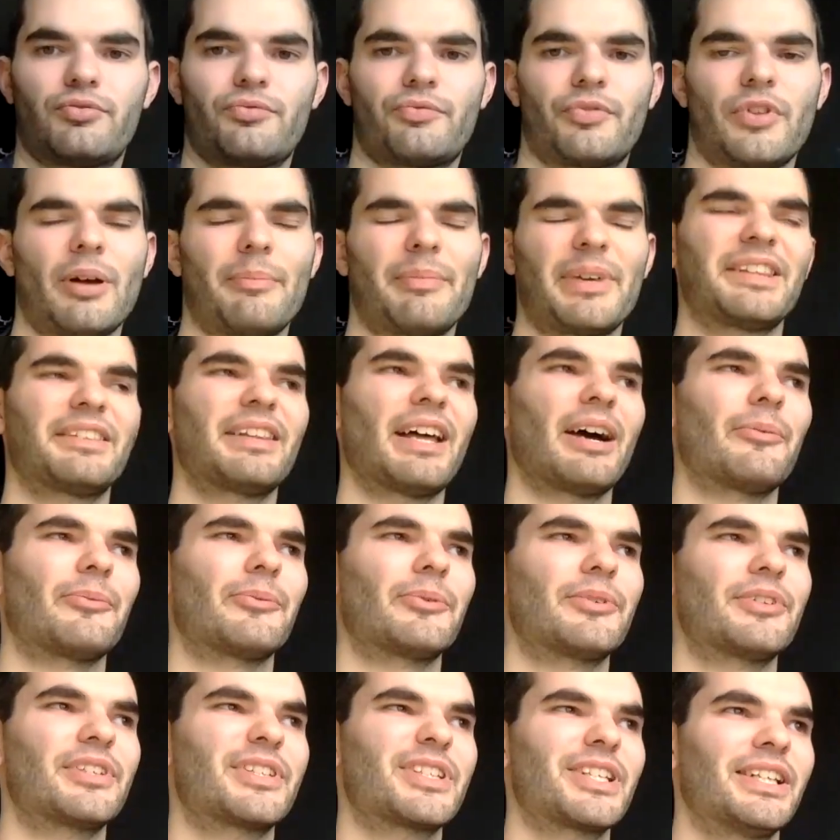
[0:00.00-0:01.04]
I mean, that
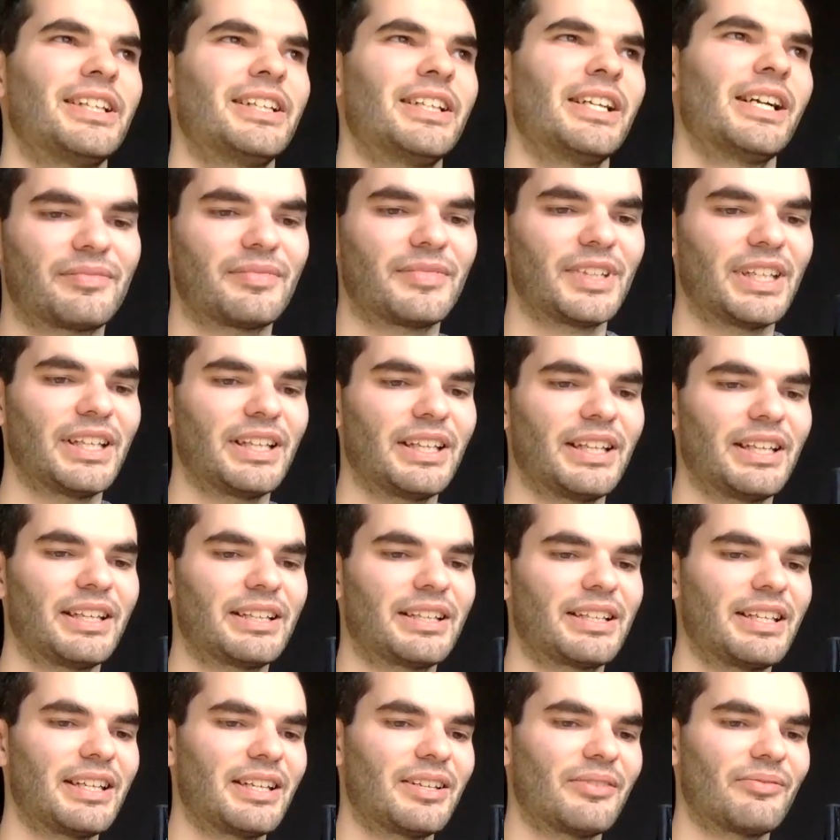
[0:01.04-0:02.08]
was.
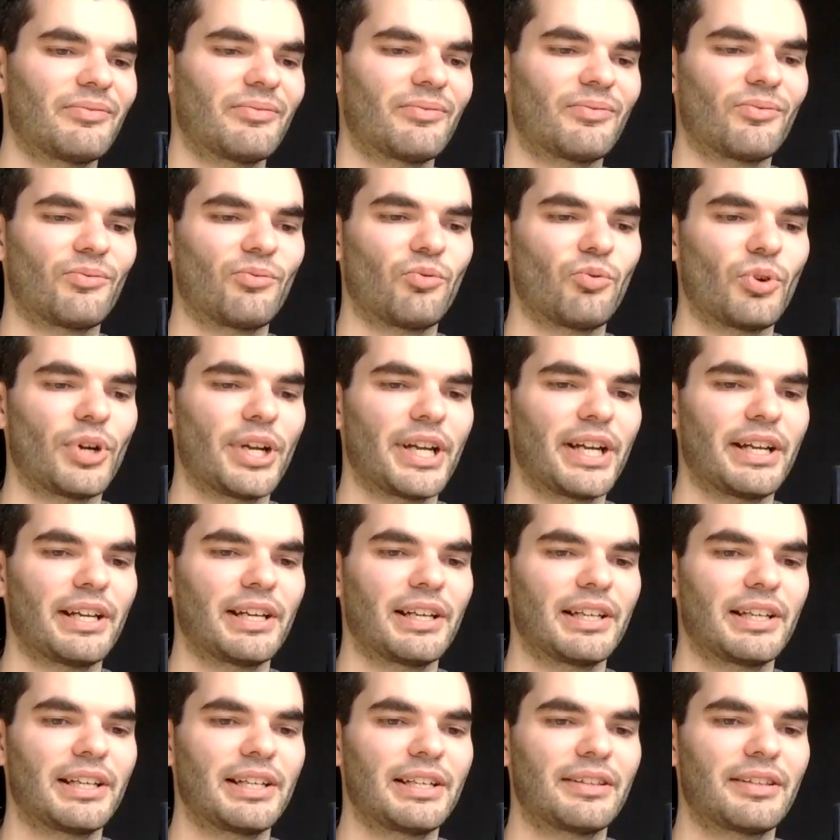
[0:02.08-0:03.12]
It didn't really.